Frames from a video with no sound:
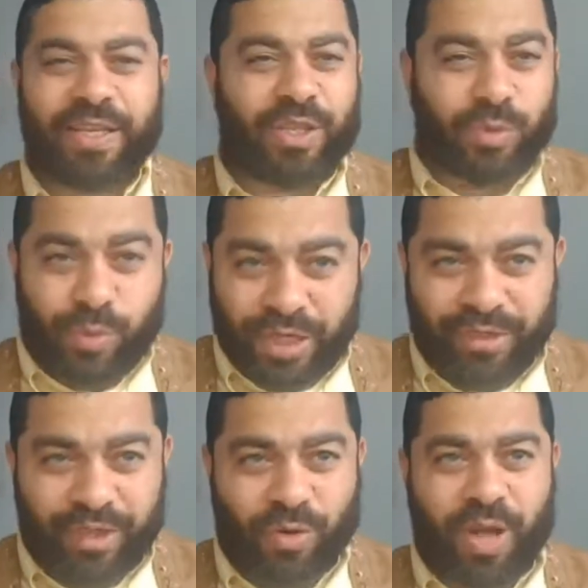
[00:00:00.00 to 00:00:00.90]
they
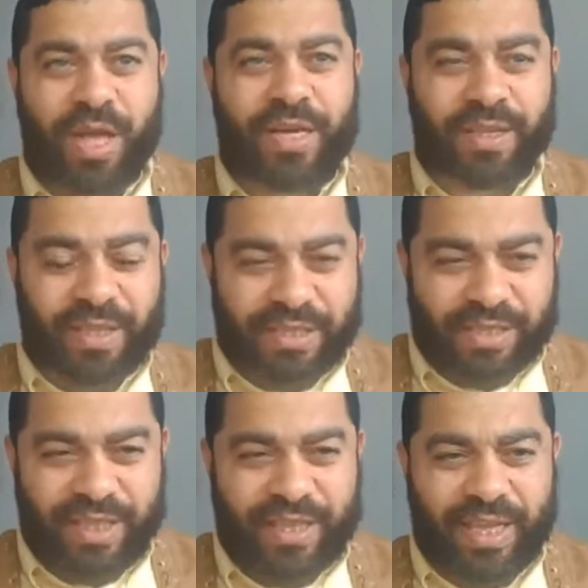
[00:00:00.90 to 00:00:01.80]
read the Quran and they
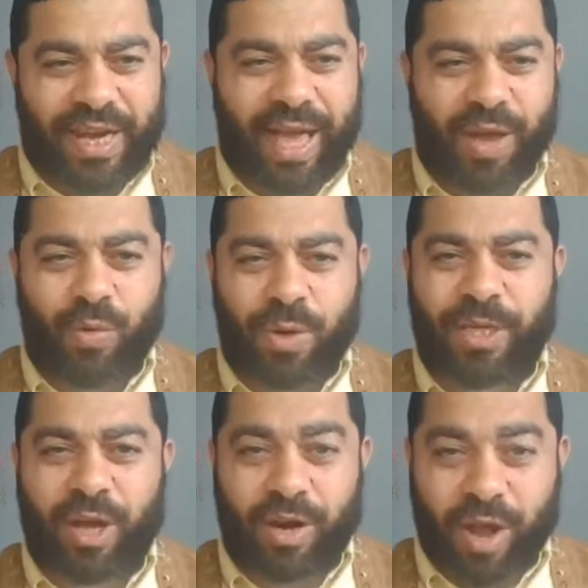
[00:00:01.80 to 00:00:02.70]
see that how
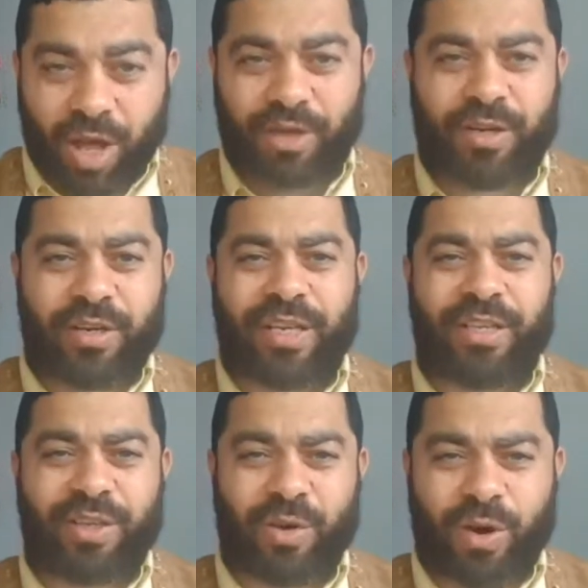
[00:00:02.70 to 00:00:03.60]
women are honored
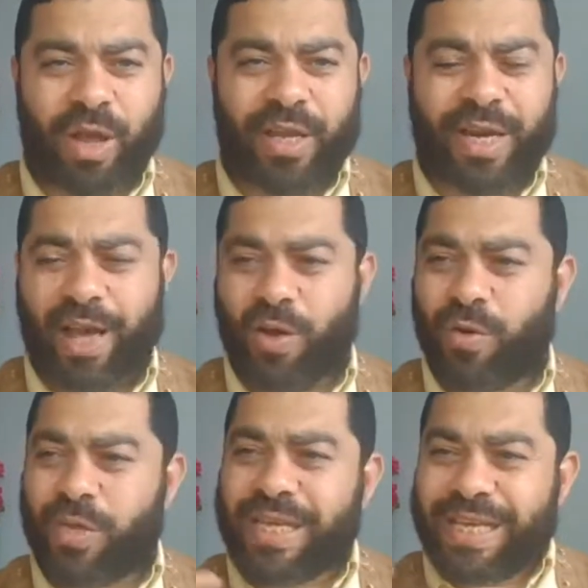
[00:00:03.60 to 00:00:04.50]
in the Quran,
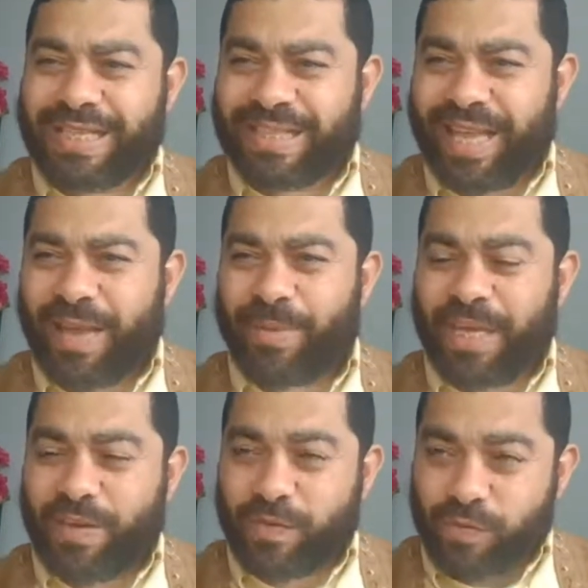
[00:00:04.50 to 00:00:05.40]
how Islam
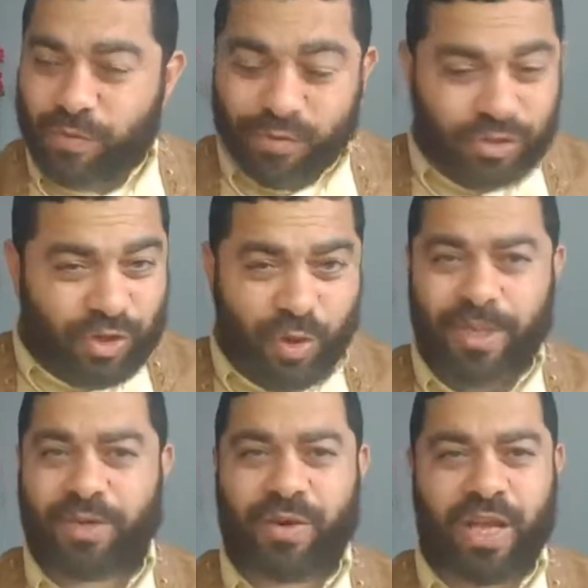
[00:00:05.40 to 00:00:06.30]
gave so
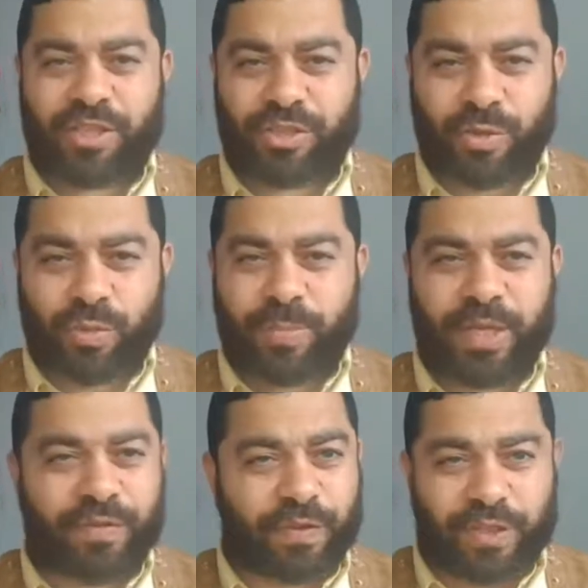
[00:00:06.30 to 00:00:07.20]
many rights to
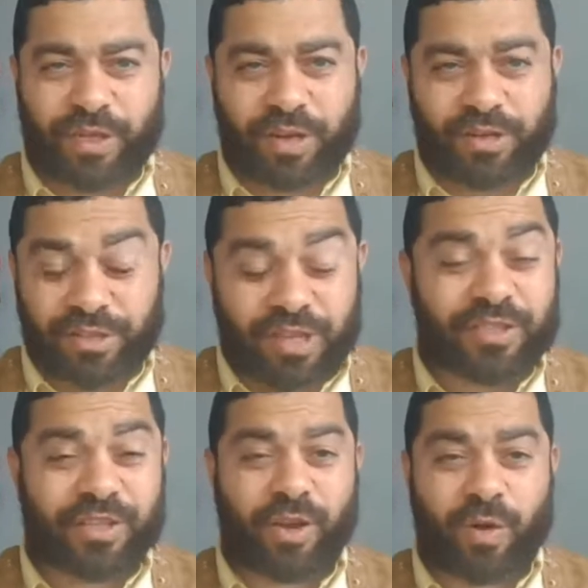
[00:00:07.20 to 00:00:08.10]
women 1500
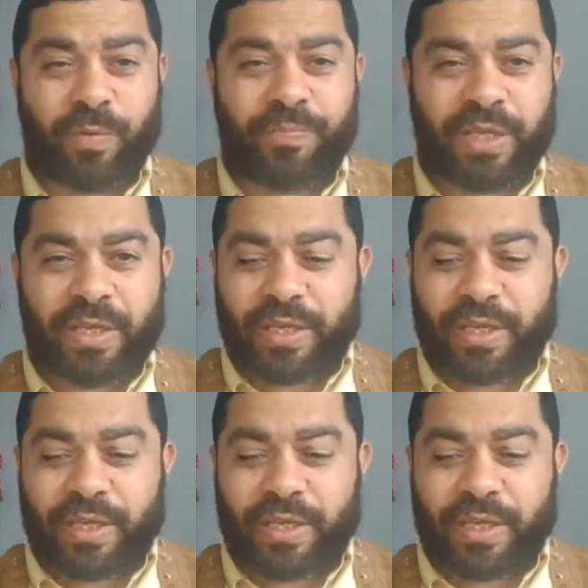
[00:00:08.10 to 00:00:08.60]
years ago,